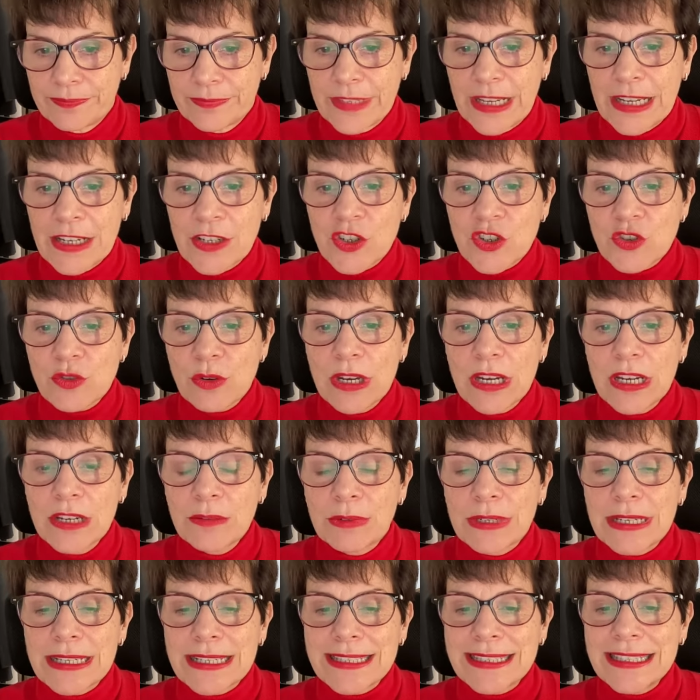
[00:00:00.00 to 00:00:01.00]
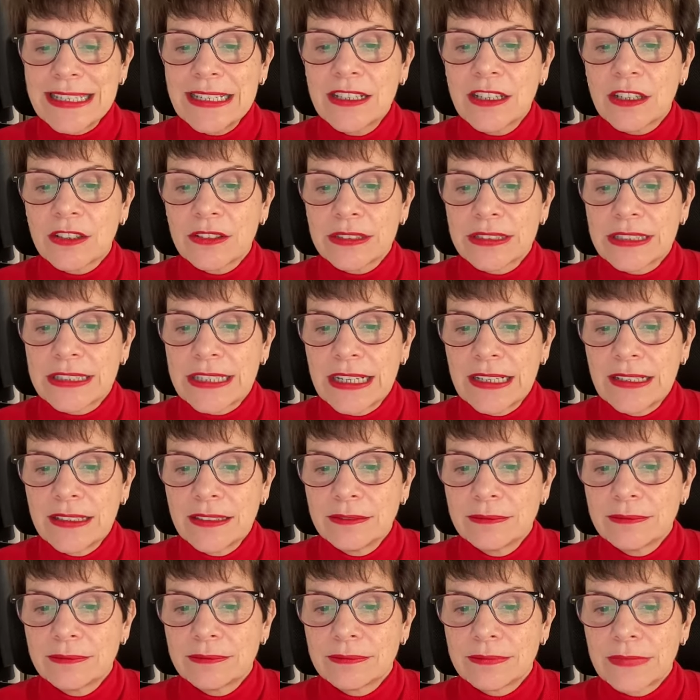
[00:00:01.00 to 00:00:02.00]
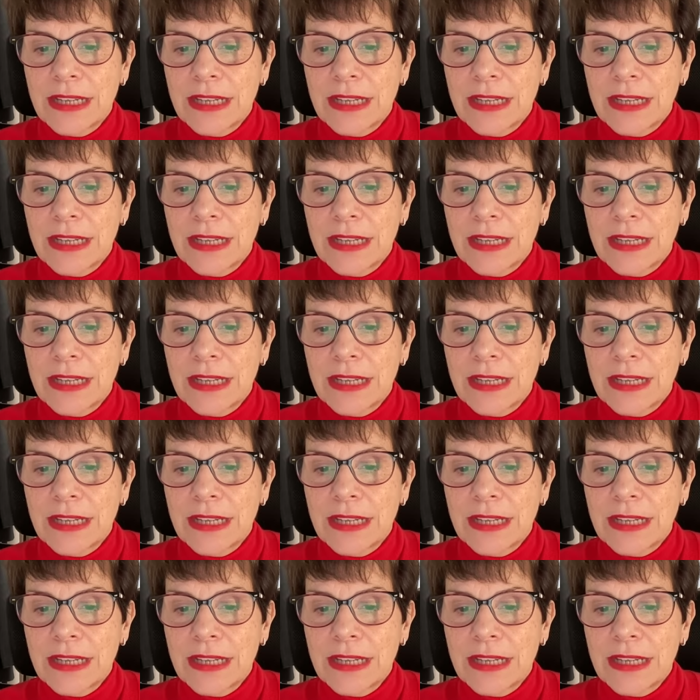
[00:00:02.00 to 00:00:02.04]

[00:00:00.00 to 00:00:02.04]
I try, but I still can't tell.